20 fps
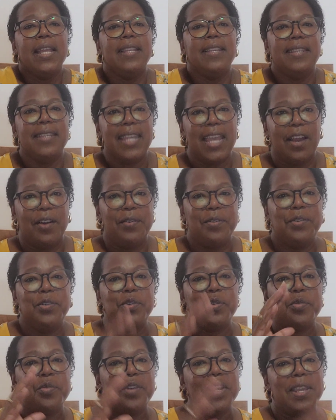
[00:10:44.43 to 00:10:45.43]
Now,
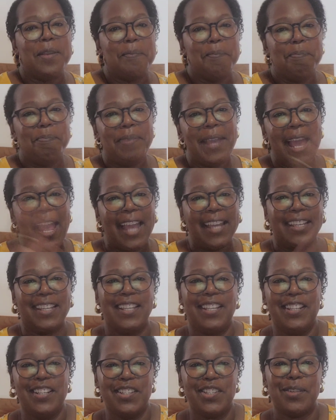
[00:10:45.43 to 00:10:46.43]
going back
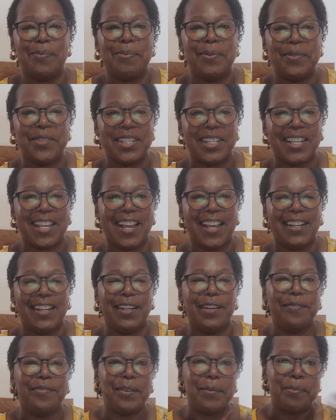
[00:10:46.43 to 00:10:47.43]
to Punta
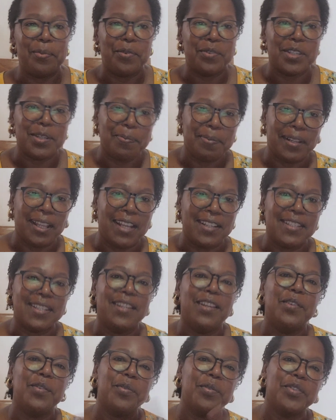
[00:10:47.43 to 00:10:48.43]
Cana from Puerto Plata,
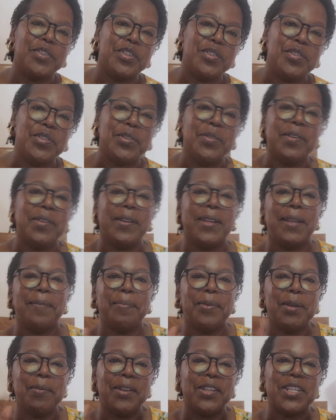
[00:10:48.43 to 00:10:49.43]
of course, you do
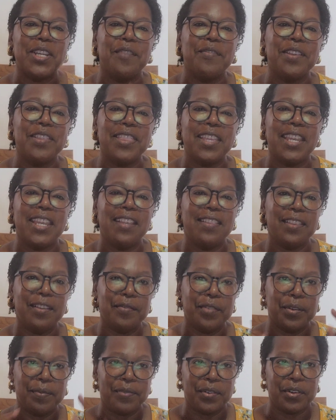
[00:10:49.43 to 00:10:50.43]
pretty much everything in the
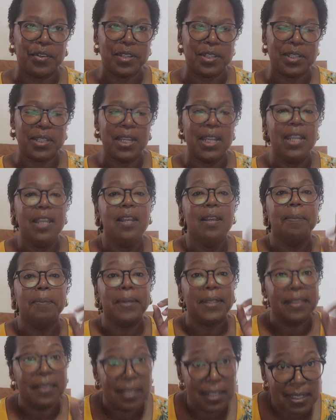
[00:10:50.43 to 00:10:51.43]
reverse.
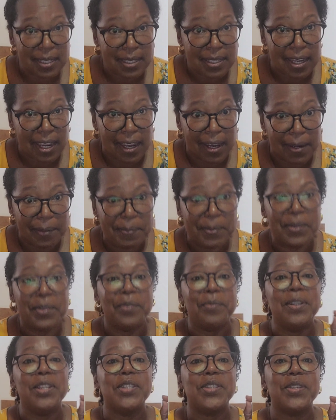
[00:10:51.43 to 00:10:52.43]
But this time
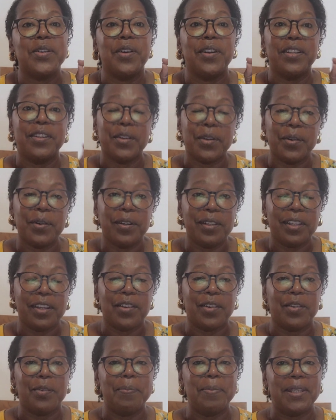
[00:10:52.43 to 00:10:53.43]
we started
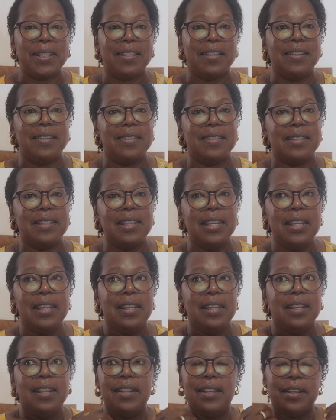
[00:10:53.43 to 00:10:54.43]
earlier because
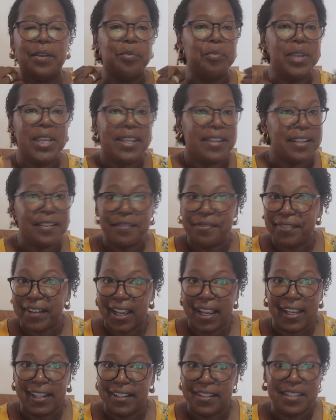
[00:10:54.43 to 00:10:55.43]
we couldn't
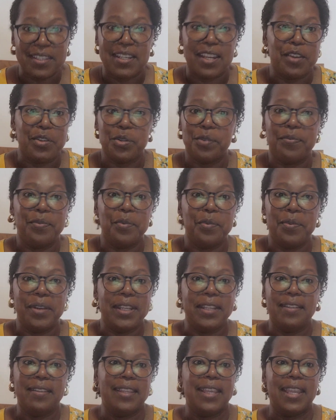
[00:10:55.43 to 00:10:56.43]
find a schedule for
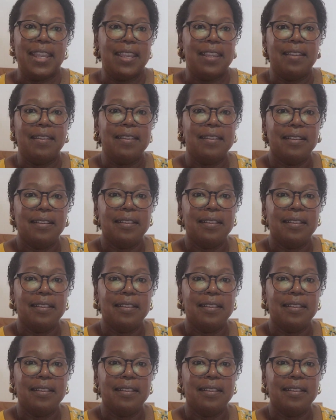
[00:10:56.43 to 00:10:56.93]
when the